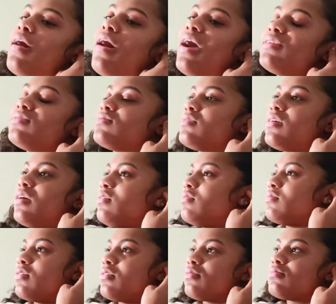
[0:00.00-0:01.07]
i just i
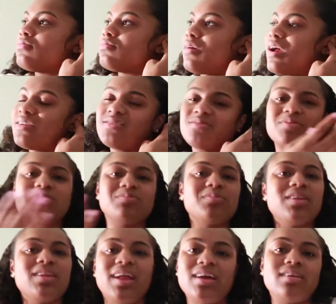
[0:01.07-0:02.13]
don't know i just wasn't
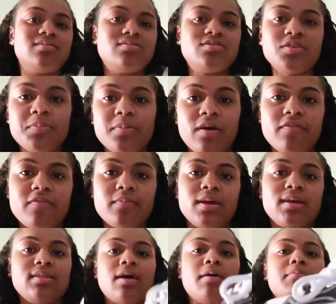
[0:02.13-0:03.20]
really like tripping off them
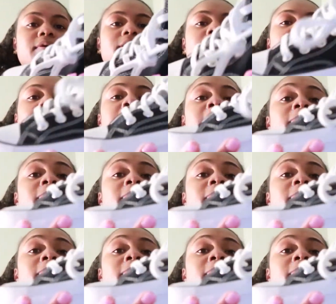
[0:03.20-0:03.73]
like that but